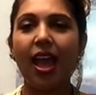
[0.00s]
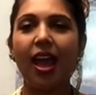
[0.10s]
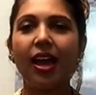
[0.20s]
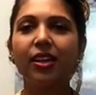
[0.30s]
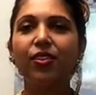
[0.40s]

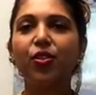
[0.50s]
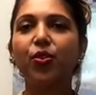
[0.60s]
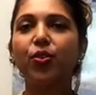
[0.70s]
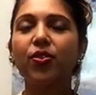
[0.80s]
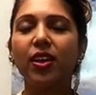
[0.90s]
And the
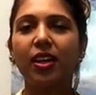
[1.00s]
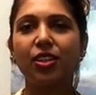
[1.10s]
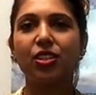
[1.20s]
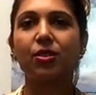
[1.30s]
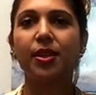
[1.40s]
third thing I
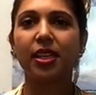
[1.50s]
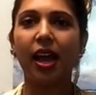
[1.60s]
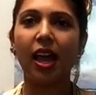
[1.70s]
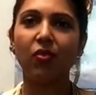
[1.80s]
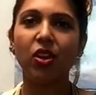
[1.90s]
do is I
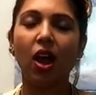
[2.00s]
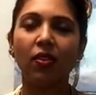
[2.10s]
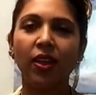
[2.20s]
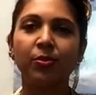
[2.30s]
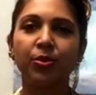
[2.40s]
have an
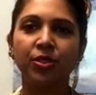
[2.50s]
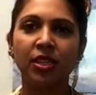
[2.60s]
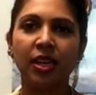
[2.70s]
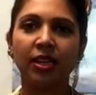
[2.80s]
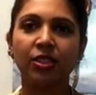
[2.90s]
online
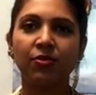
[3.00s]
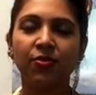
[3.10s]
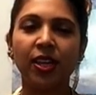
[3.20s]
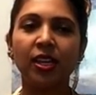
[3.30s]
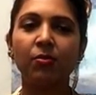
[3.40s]
boutique to
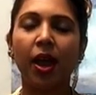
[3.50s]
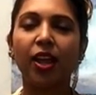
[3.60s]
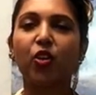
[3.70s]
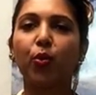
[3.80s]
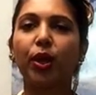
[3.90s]
feed my
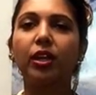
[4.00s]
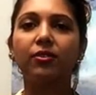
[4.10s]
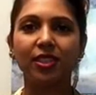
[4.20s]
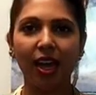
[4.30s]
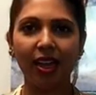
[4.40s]
creative
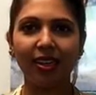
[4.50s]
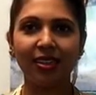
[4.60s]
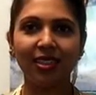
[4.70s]
side.